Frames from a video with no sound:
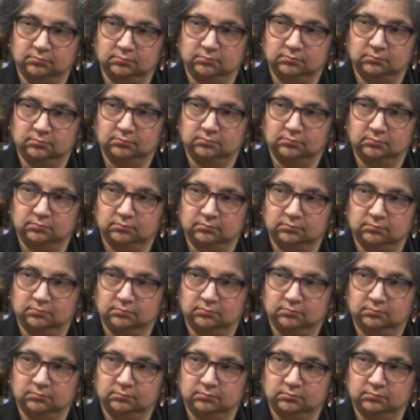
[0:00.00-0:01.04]

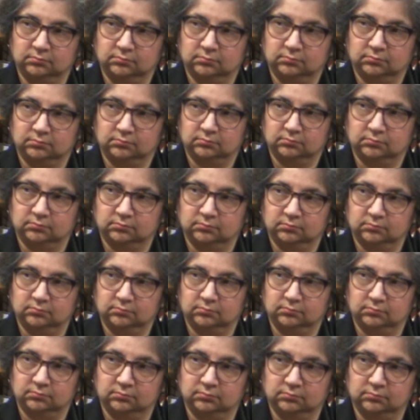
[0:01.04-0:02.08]

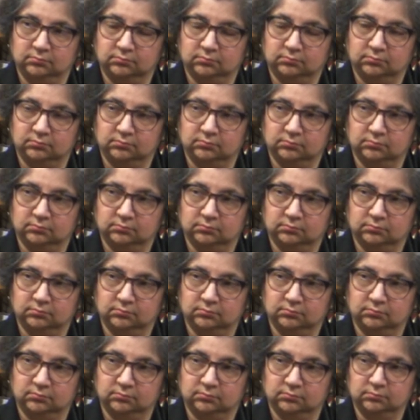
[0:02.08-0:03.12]

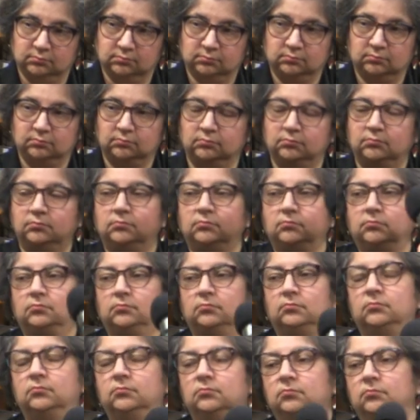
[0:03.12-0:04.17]

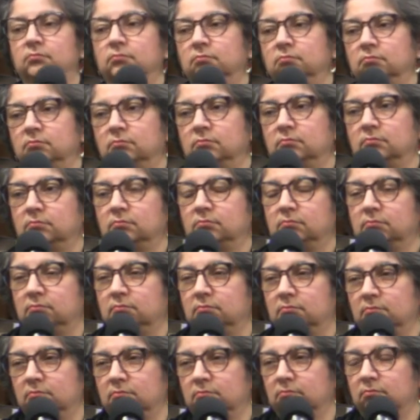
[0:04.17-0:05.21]

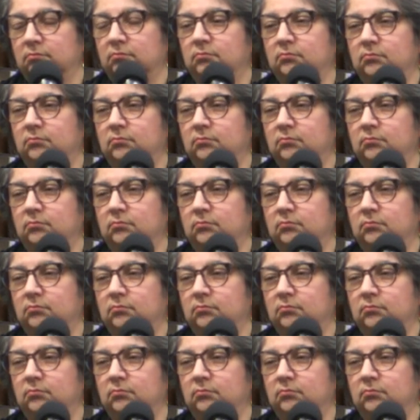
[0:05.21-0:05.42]
(not speaking)